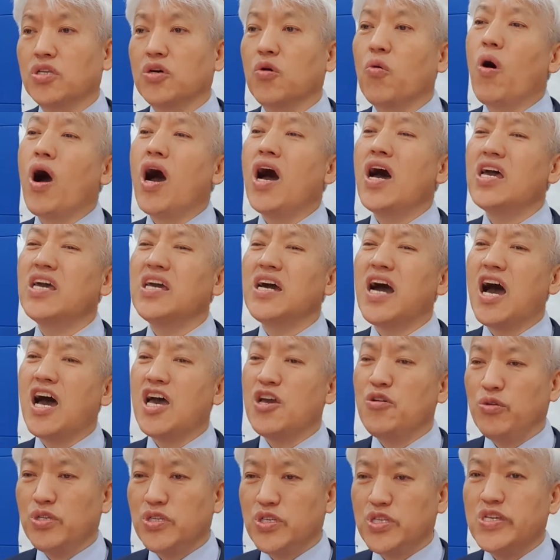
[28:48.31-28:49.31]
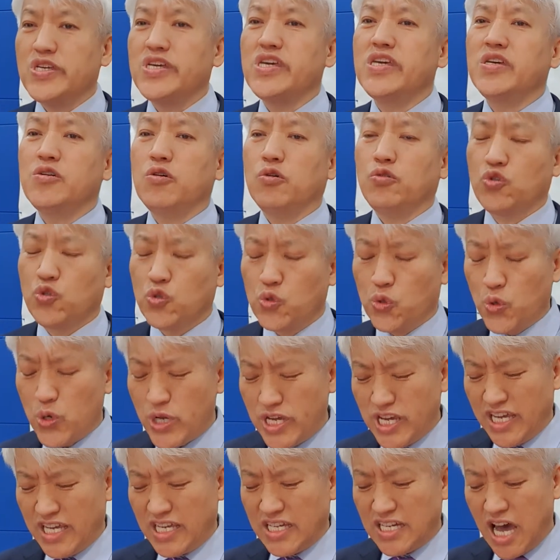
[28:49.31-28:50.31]
Why are you
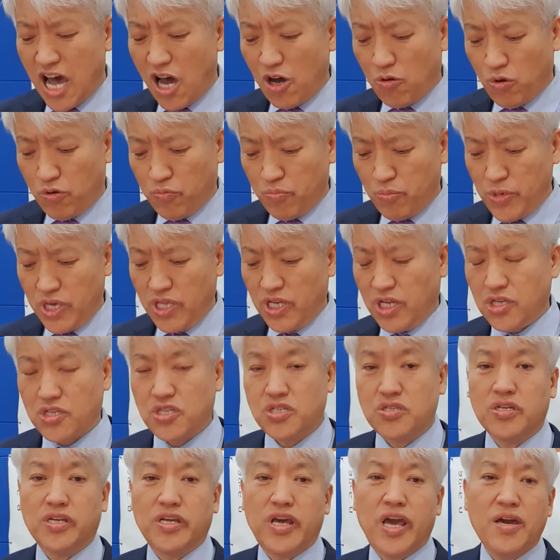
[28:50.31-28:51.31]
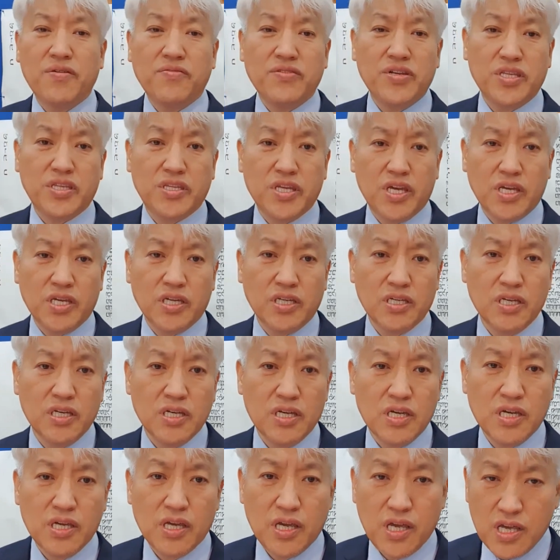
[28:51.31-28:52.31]
doing our ministry? Everything
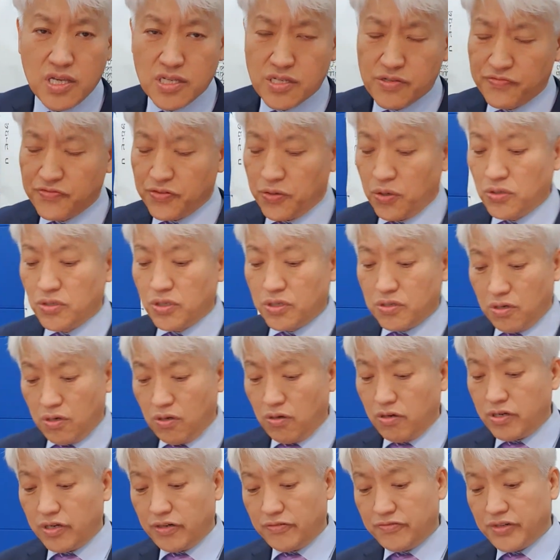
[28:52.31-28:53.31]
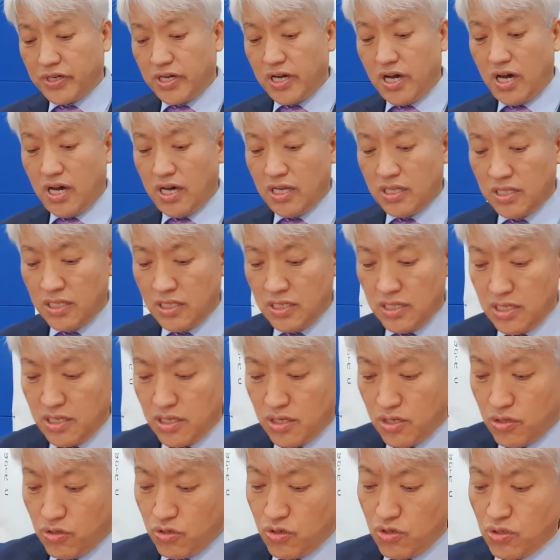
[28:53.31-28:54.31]
is for the glory of God.
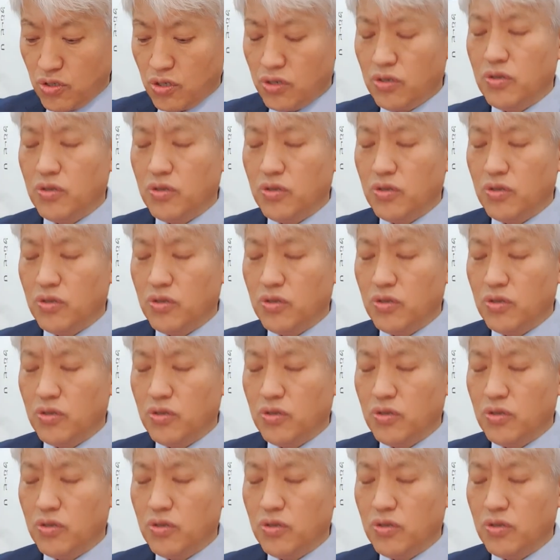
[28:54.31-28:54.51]
You